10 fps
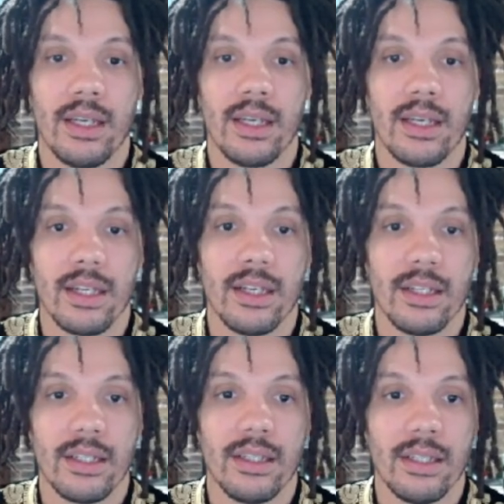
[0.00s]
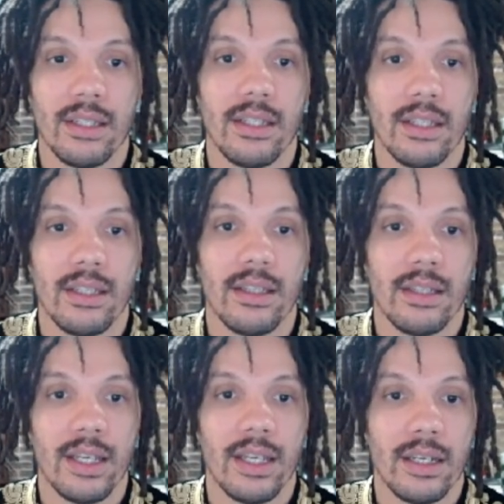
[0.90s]
And
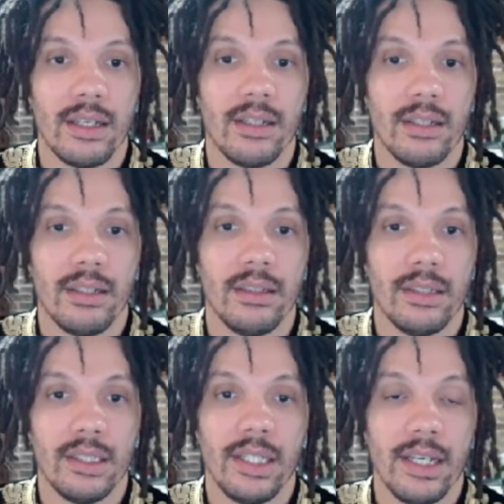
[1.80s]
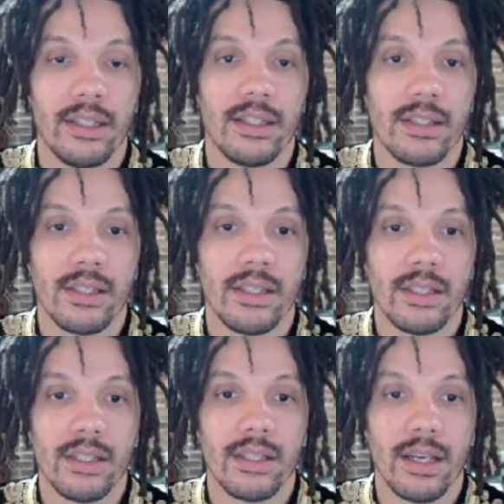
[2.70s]
then, yeah, this
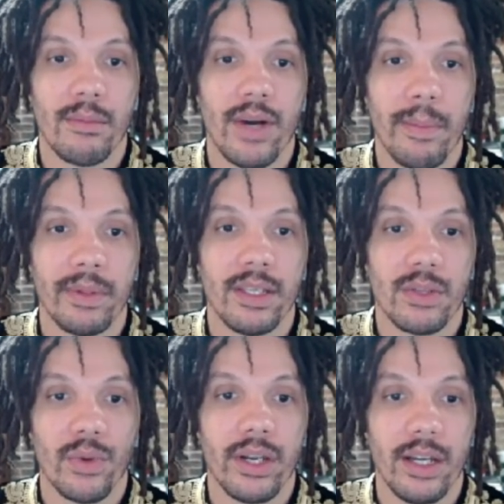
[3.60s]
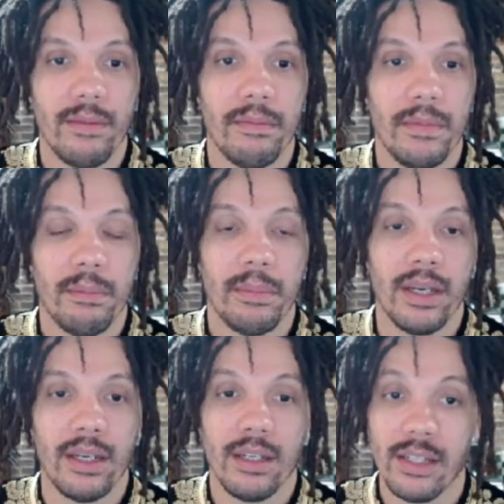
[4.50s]
is I'm wrapping this one up.
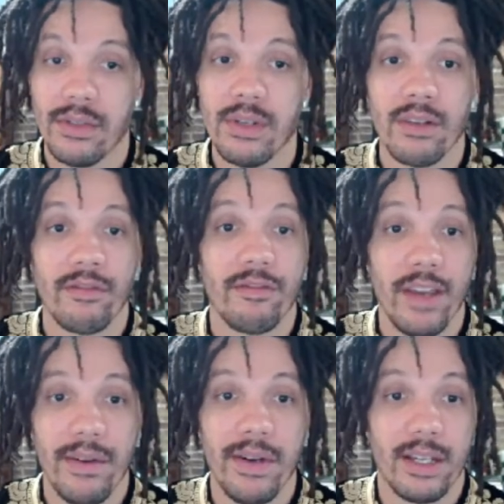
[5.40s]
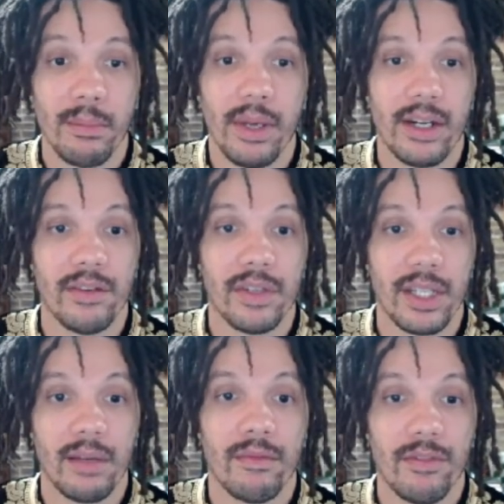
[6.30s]
But this was a very competitive
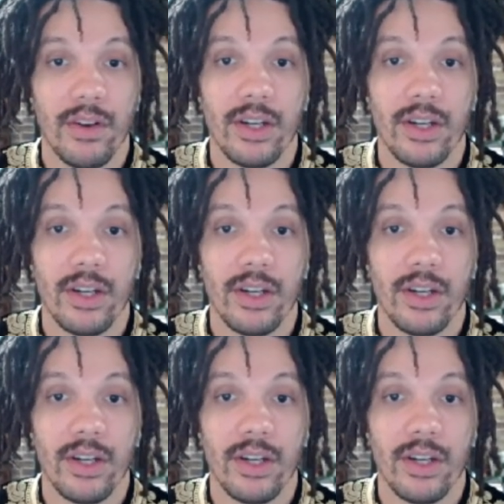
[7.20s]
game,